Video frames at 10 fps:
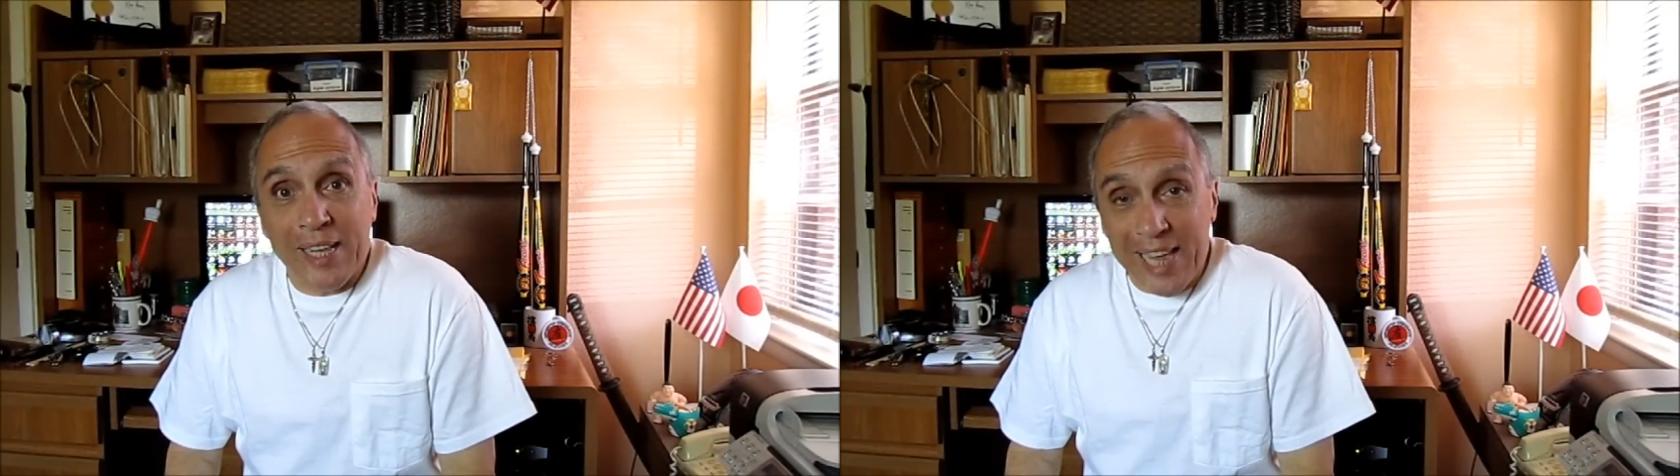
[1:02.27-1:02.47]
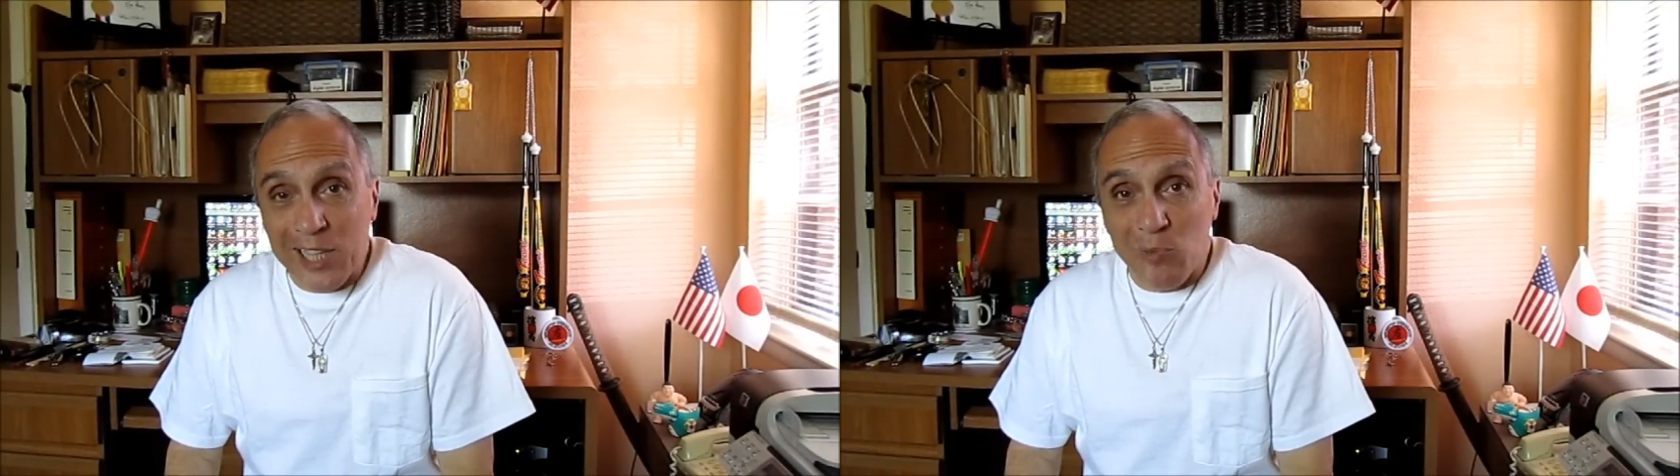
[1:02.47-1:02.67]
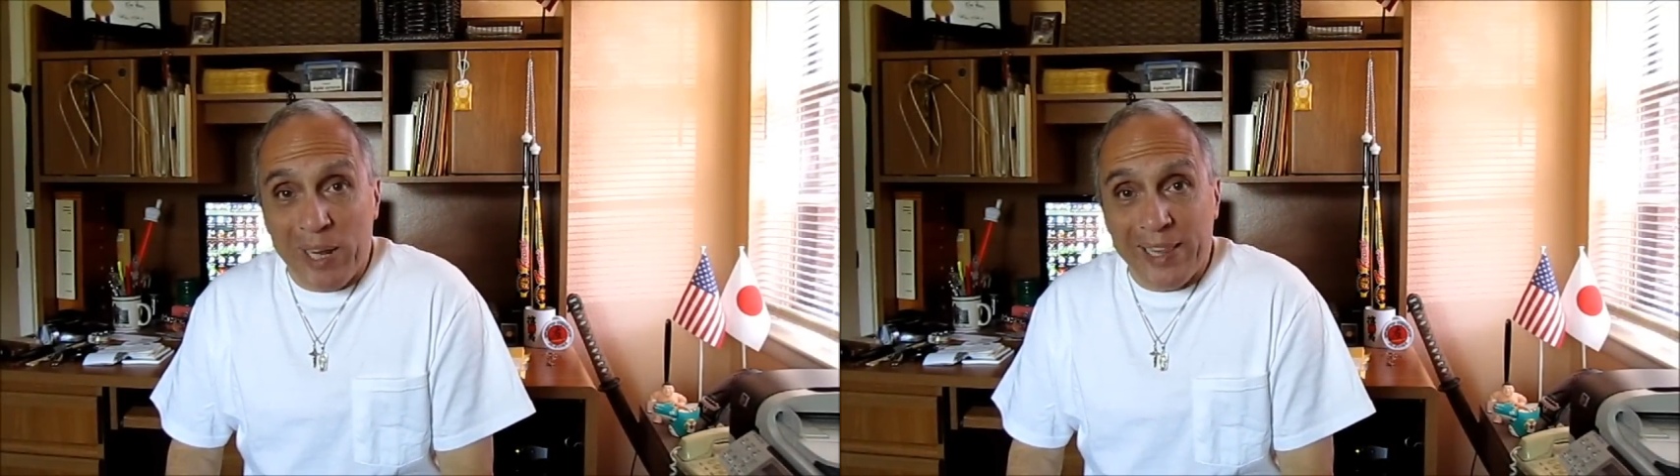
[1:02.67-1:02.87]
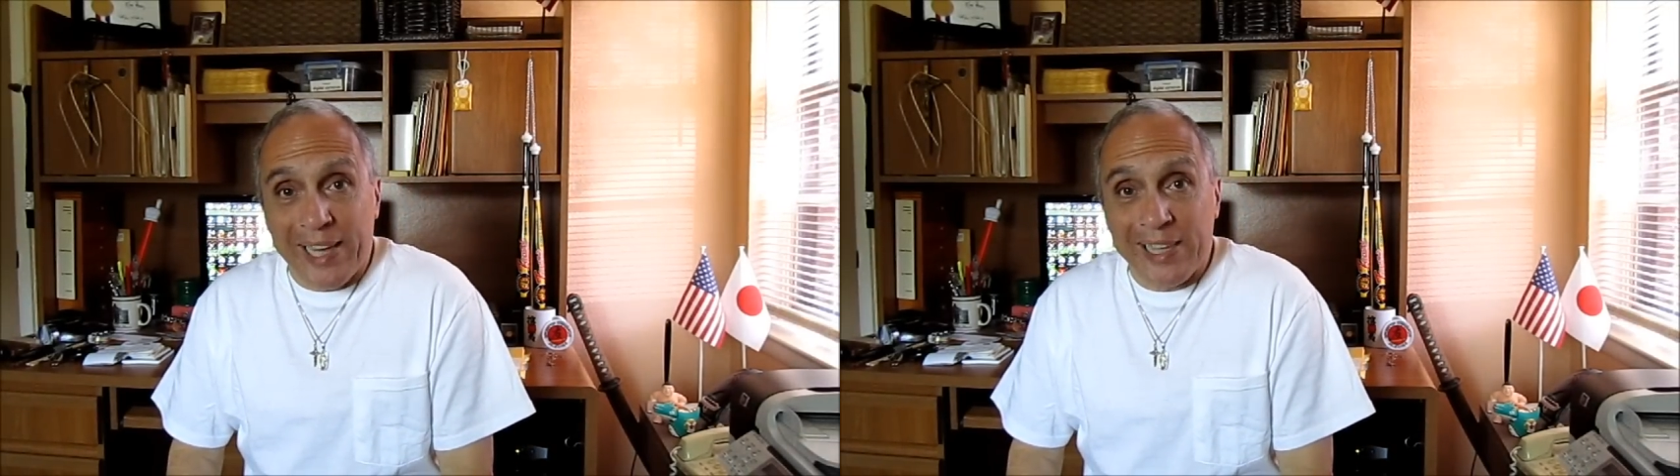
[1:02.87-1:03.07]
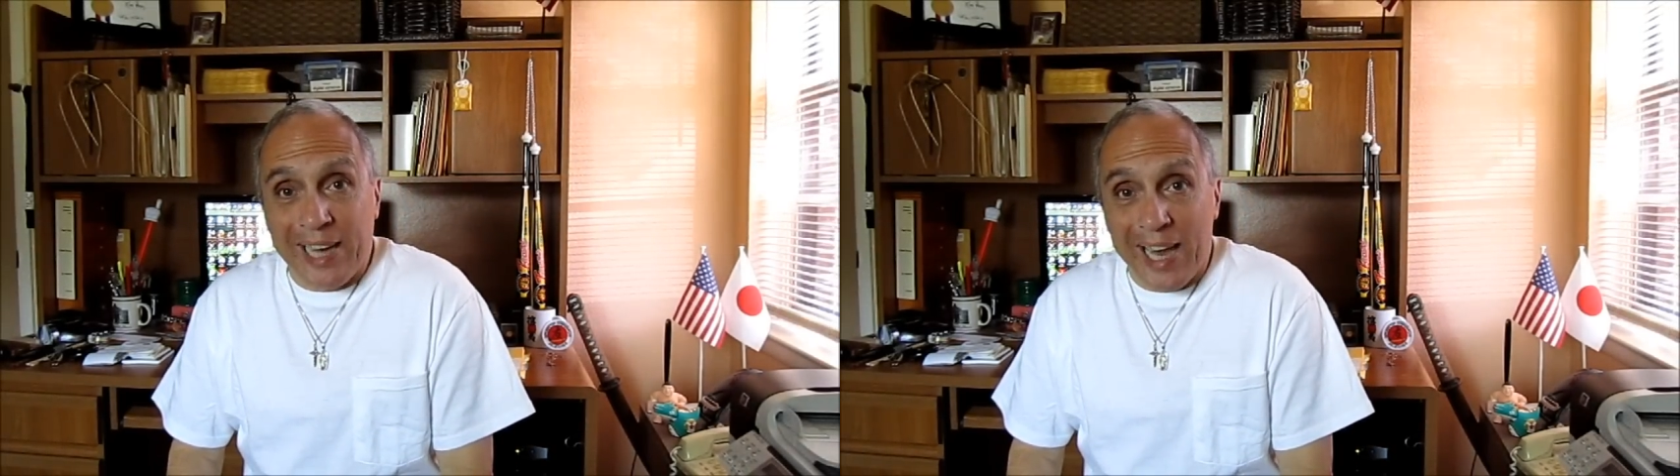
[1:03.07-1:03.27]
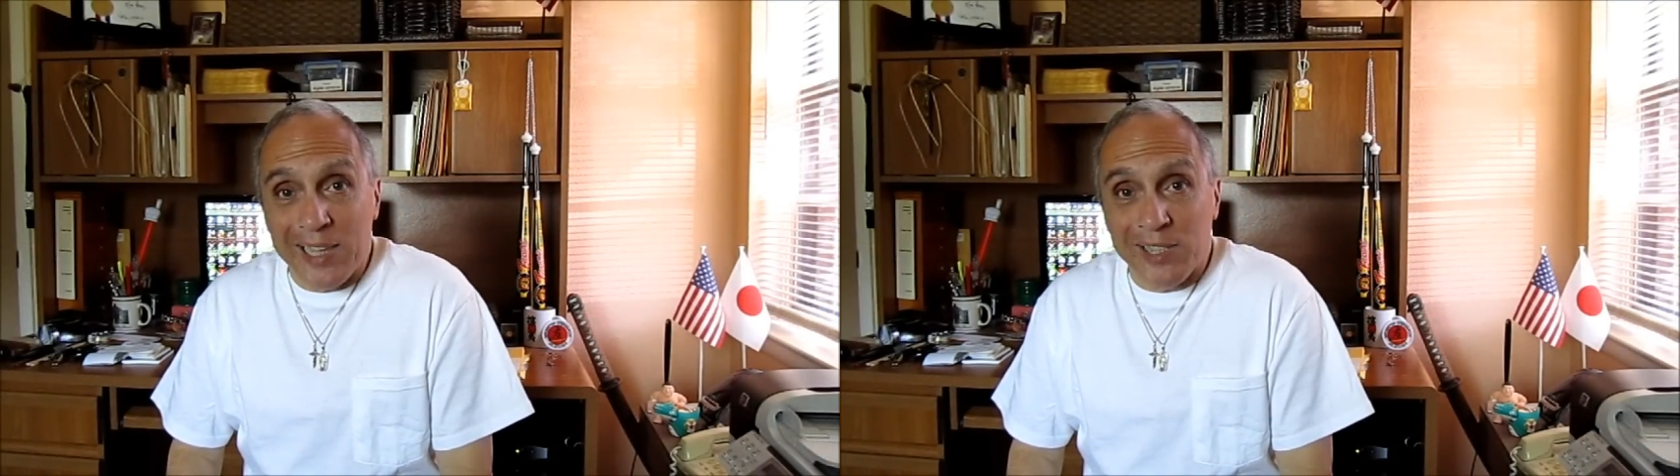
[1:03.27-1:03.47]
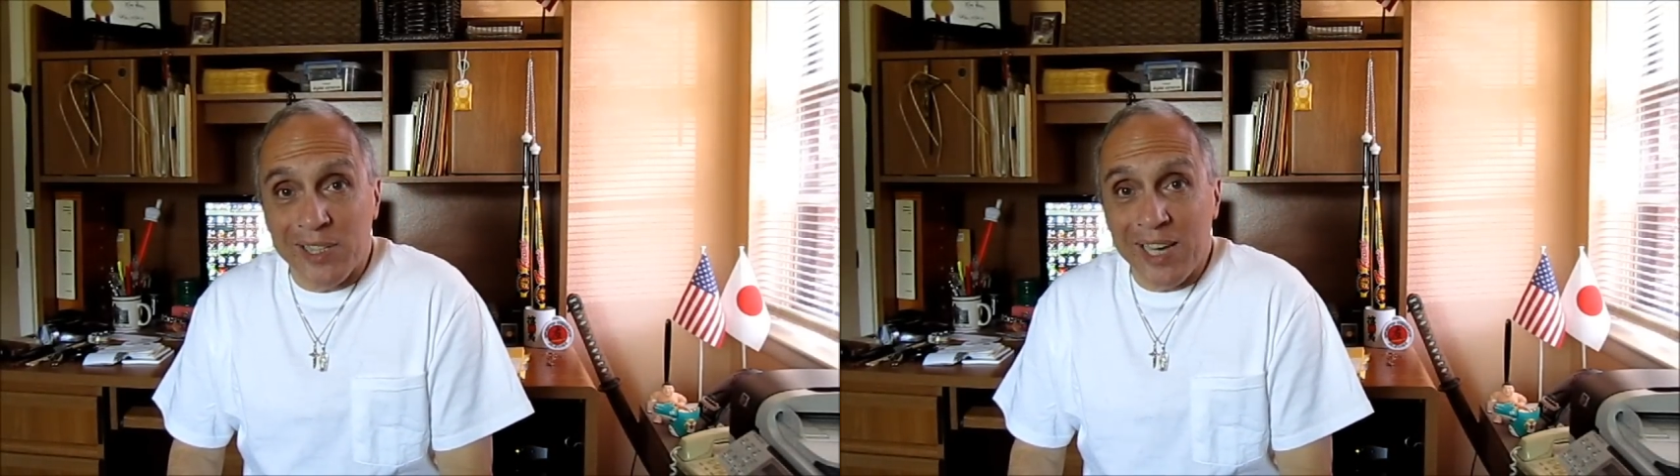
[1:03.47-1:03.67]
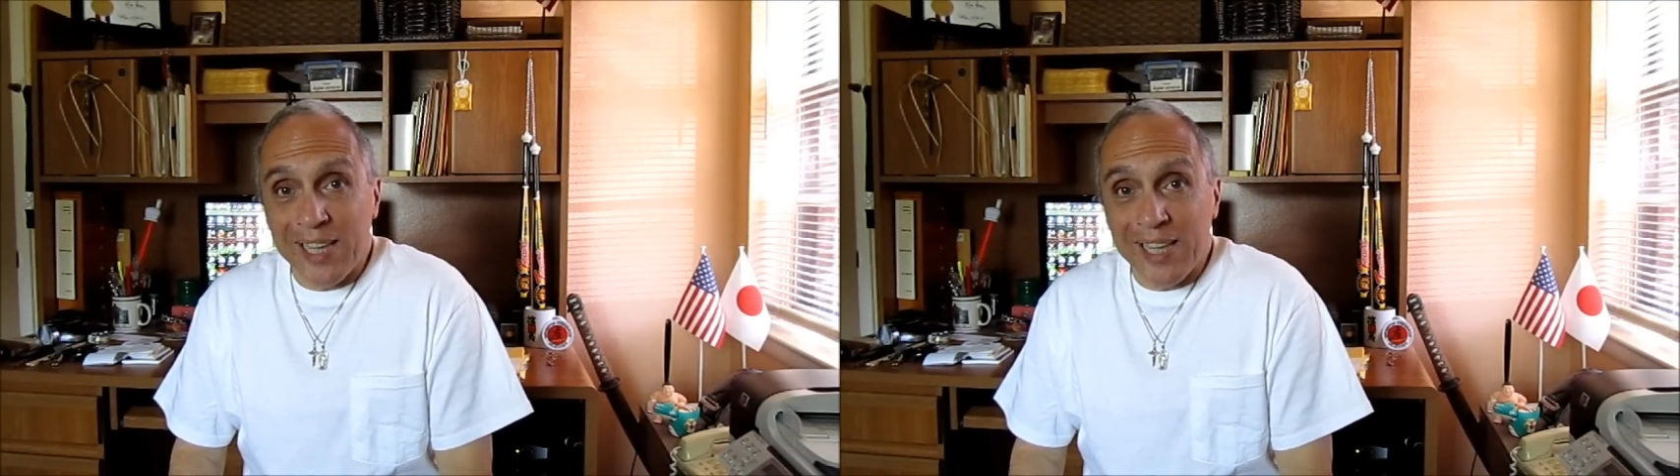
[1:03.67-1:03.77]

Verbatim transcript: That's what I did, kids.